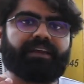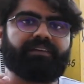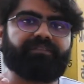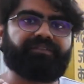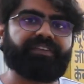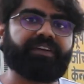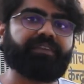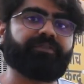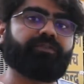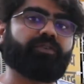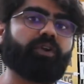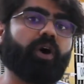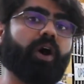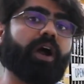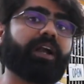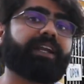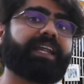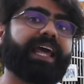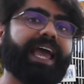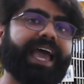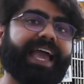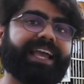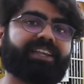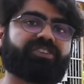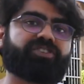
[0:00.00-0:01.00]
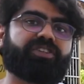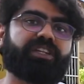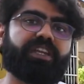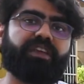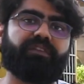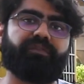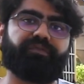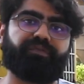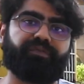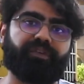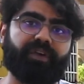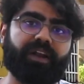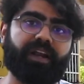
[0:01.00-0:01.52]
we've not actually
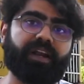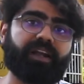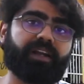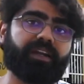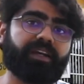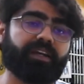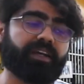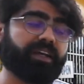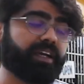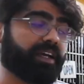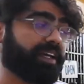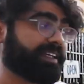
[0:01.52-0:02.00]
filled